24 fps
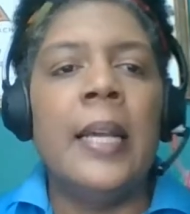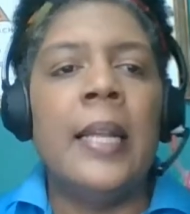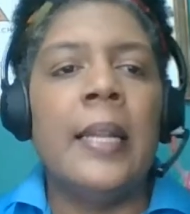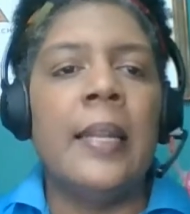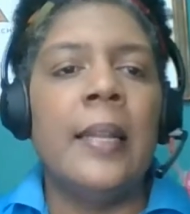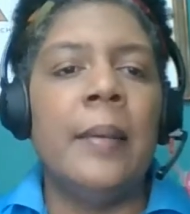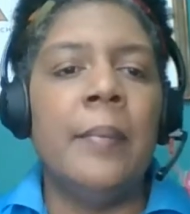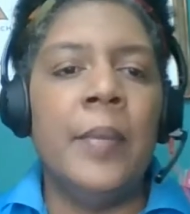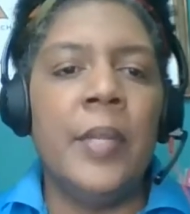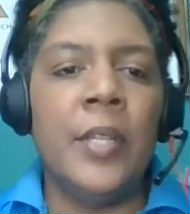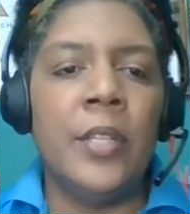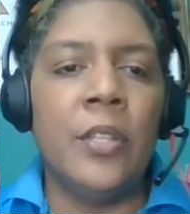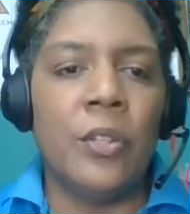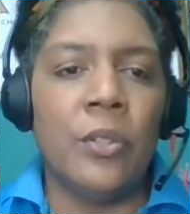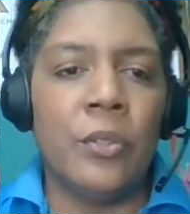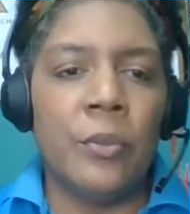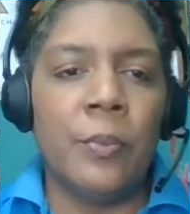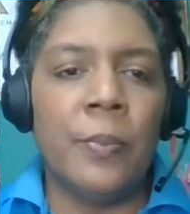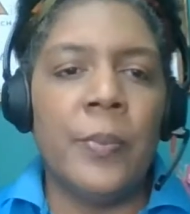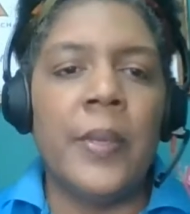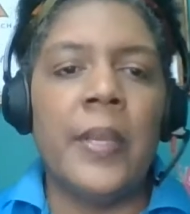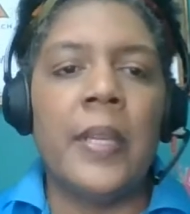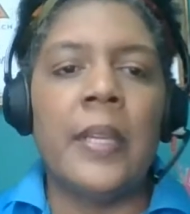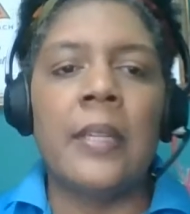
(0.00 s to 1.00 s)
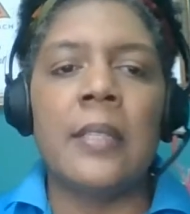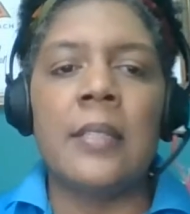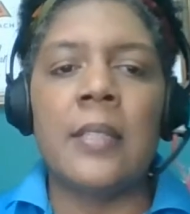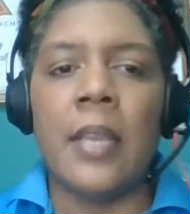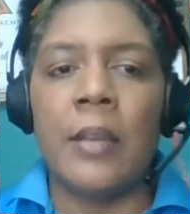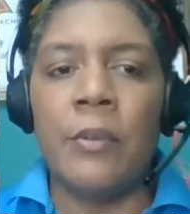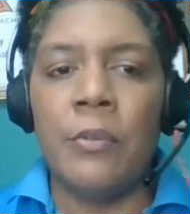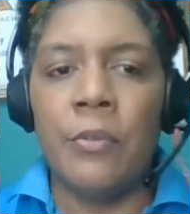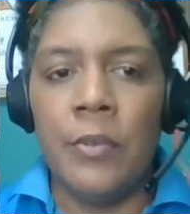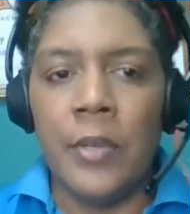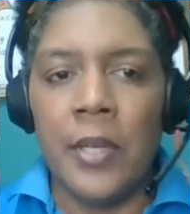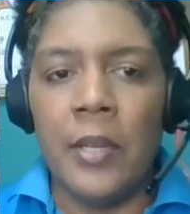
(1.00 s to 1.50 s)
let me know, because
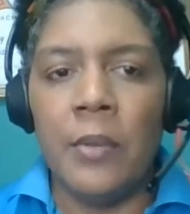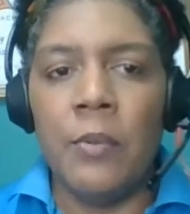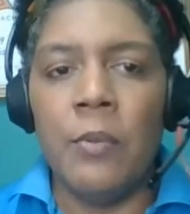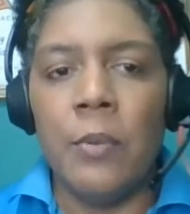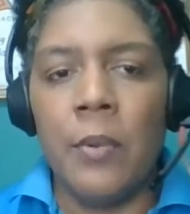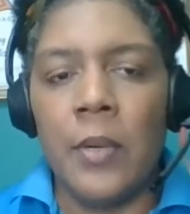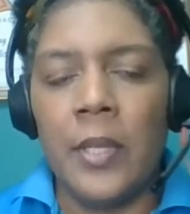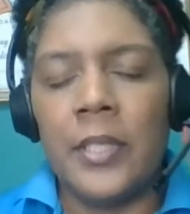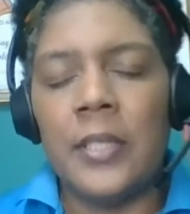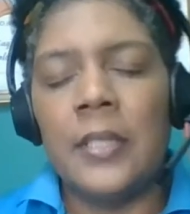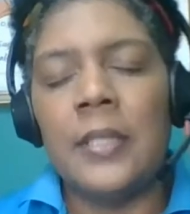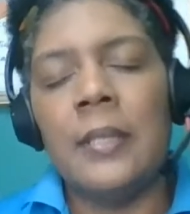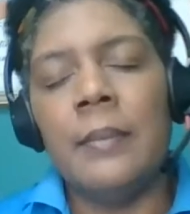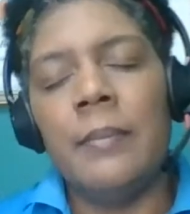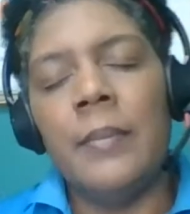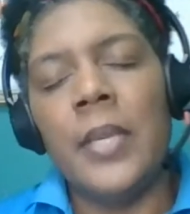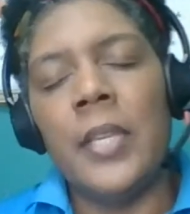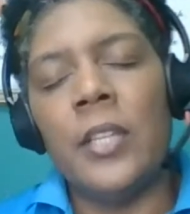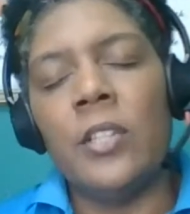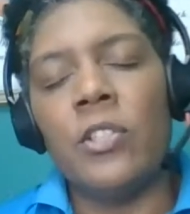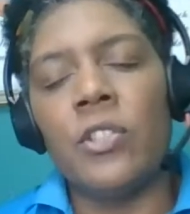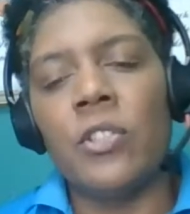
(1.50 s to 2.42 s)
I really want to make